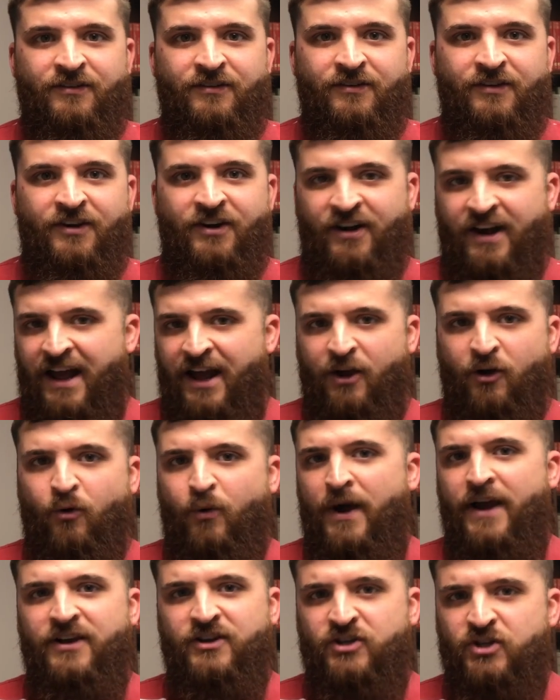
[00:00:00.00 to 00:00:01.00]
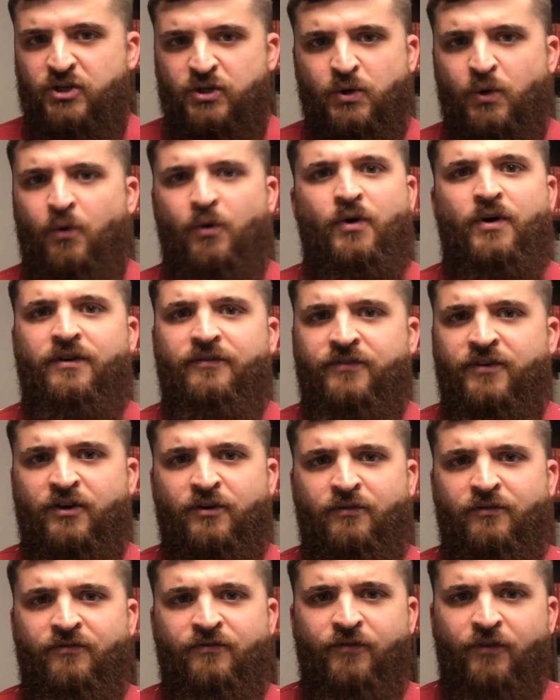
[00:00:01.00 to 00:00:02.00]
and you're not quite sure if
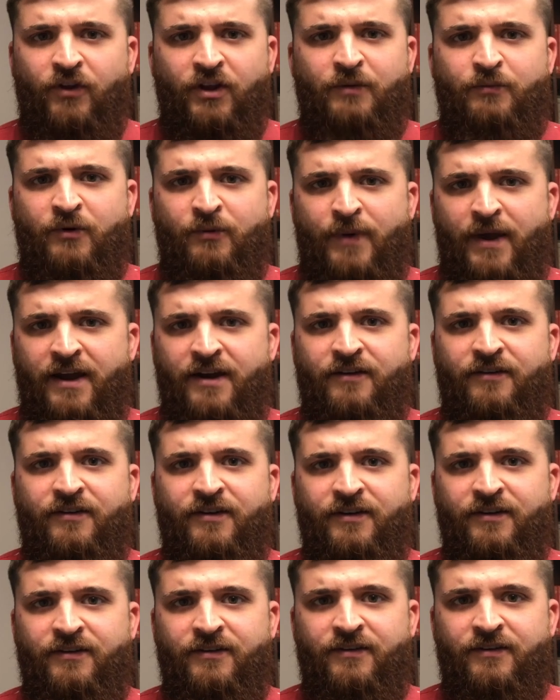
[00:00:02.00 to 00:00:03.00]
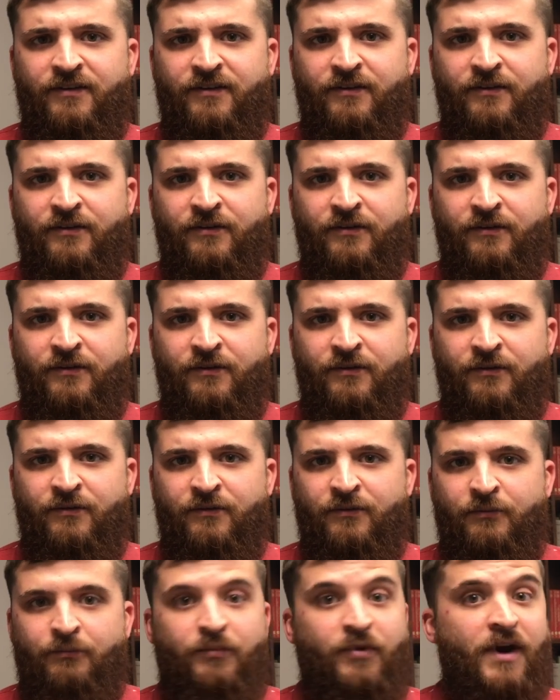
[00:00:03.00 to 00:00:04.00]
you're fully prepared.
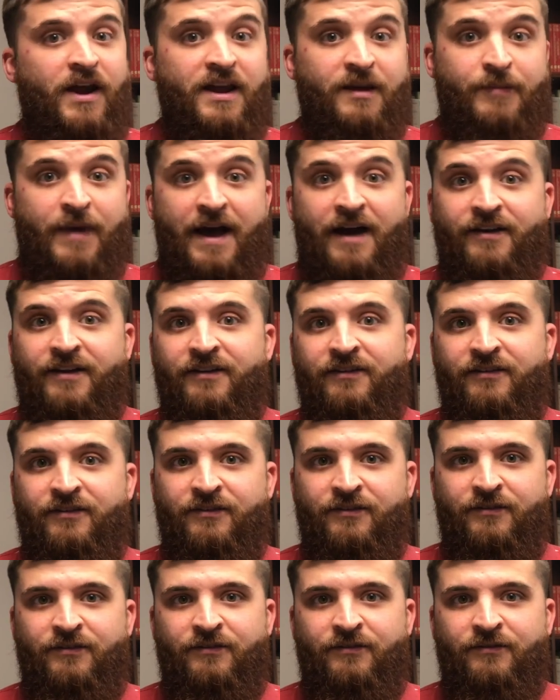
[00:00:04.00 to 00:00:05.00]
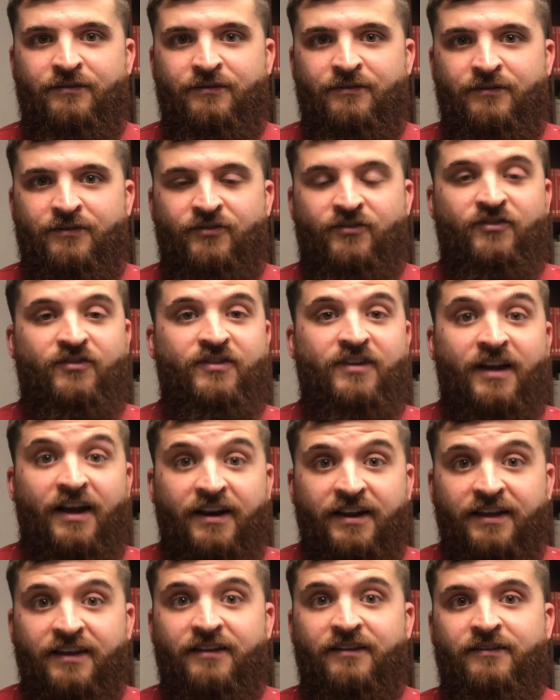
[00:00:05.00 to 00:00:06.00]
Pray about it.
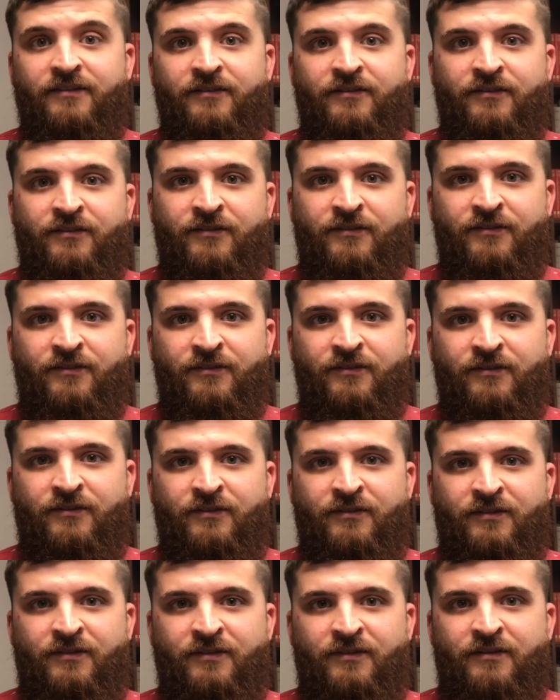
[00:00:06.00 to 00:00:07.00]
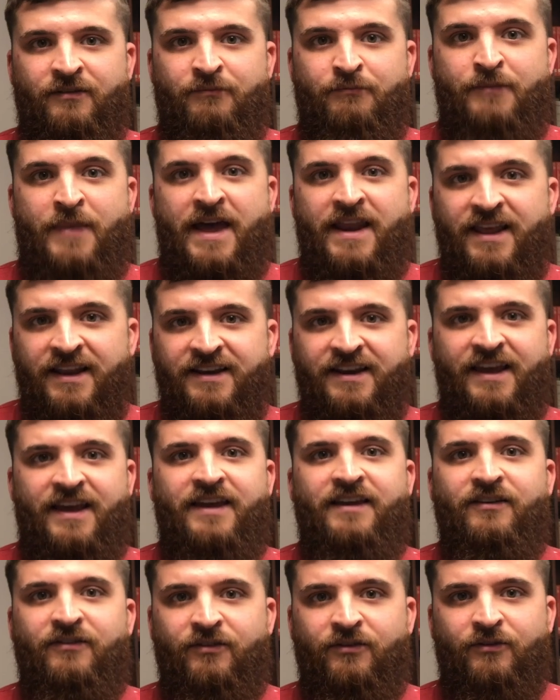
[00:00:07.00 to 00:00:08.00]
Study.
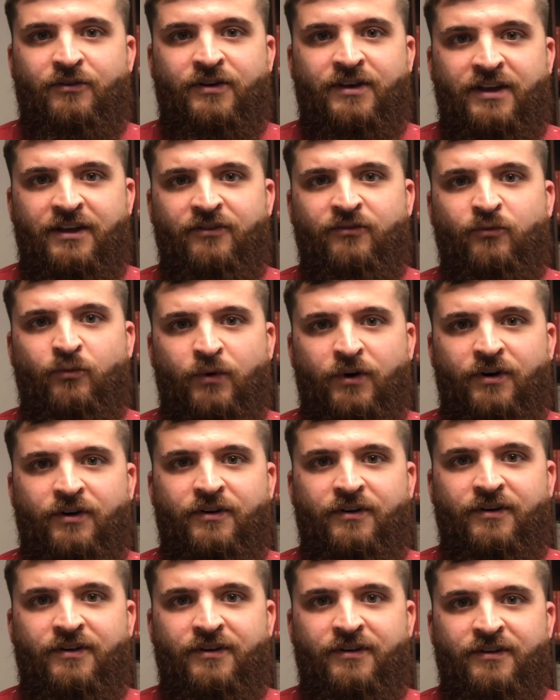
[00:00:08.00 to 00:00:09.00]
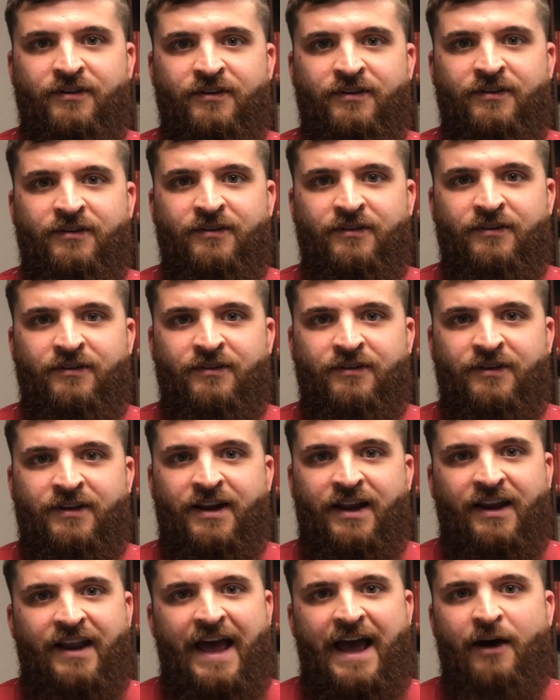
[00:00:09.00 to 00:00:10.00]
Meditate on His Word, and
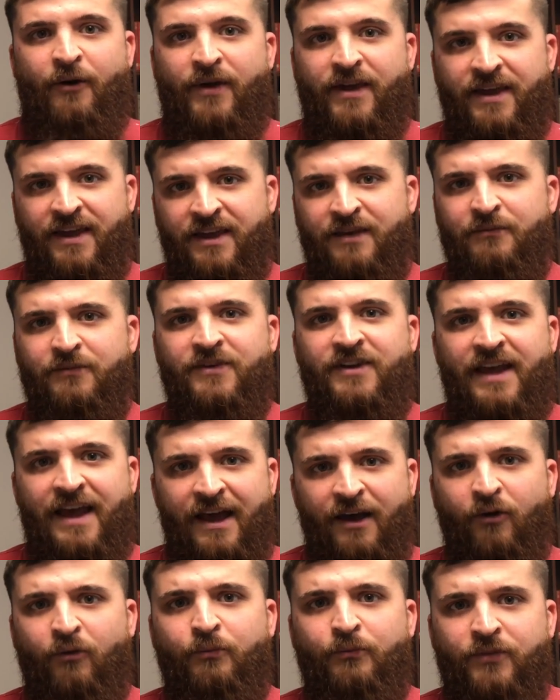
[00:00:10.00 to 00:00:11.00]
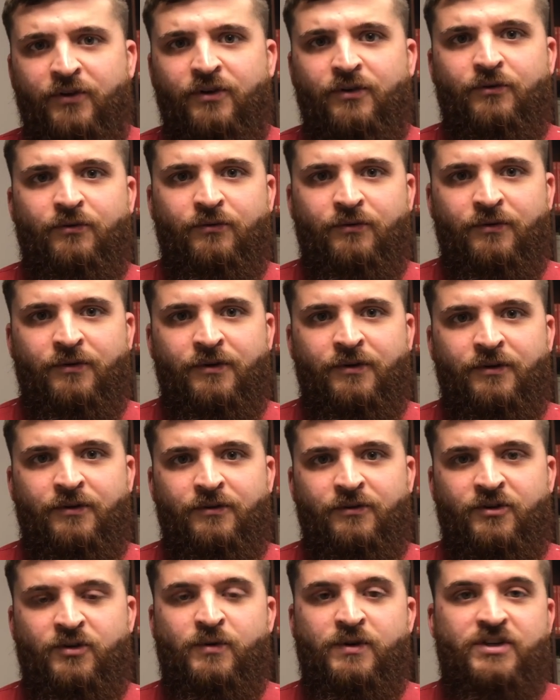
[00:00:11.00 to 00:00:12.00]
allow Him to help you
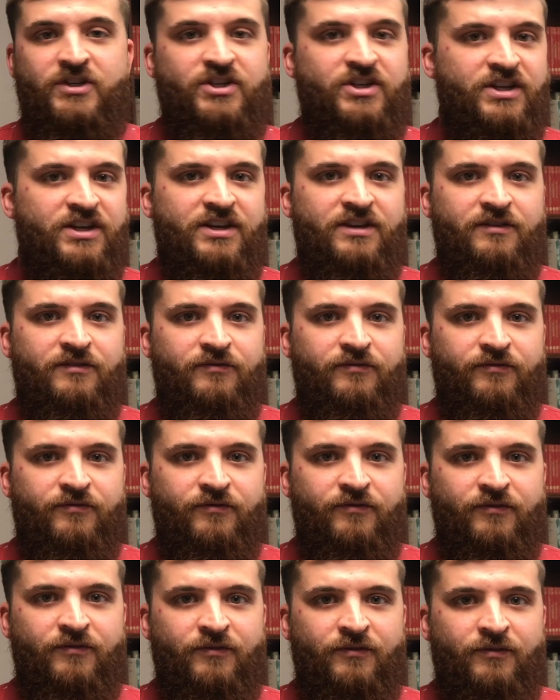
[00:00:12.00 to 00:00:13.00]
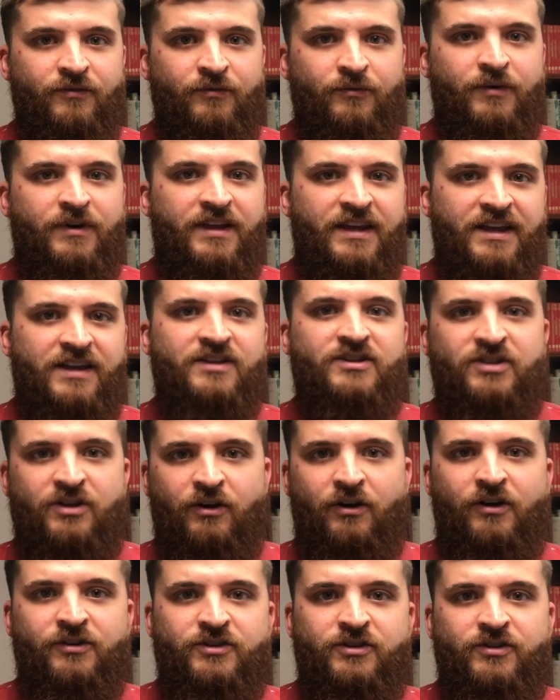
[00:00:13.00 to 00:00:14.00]
to achieve what He has
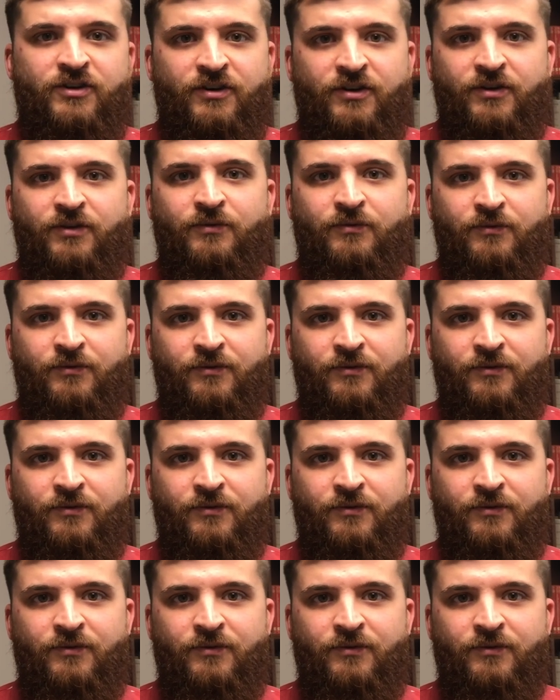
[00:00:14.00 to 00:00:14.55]
called you to do.